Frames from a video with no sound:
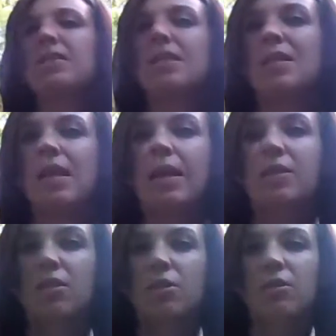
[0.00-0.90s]
you can see,
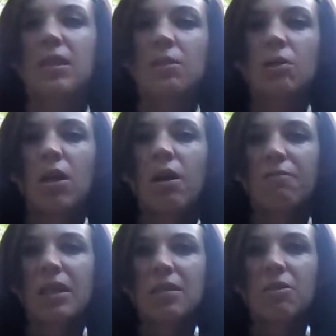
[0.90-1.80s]
I just took this one
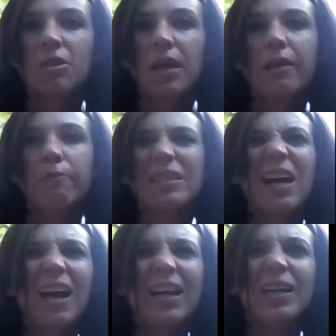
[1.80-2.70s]
off yesterday. It
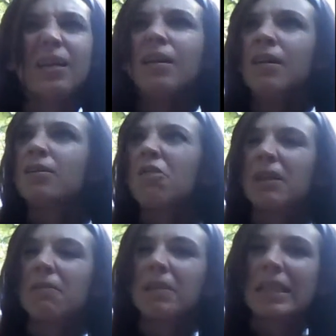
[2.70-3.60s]
was a hiding, so
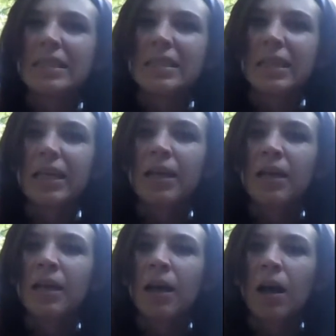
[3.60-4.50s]
I didn't really see it.
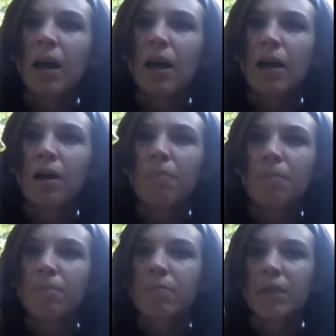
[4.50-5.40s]

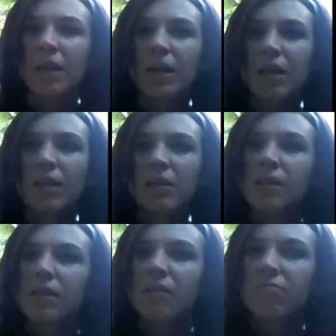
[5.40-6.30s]

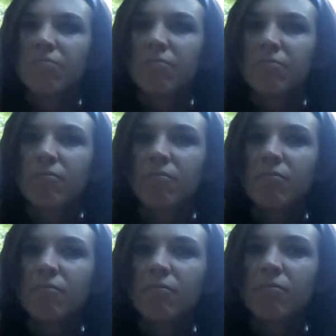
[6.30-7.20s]
And,
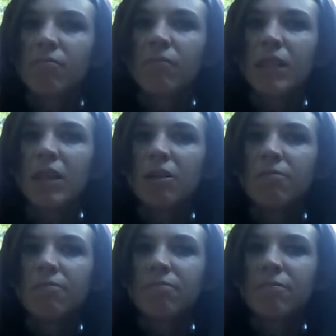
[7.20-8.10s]
you
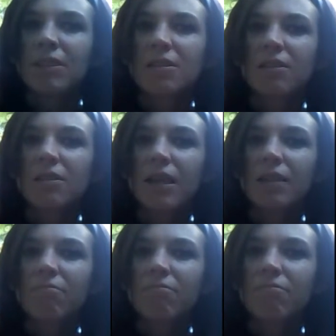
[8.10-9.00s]
know, just looks
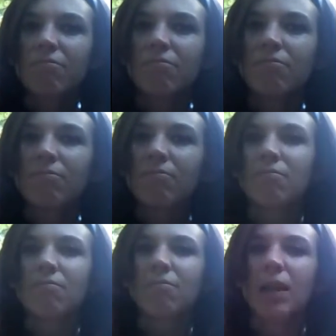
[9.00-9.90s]
like
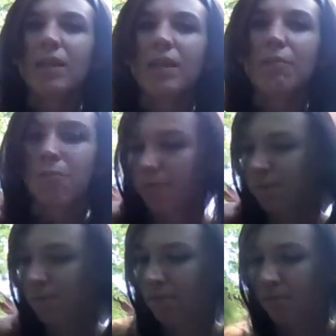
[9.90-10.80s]
a leaf.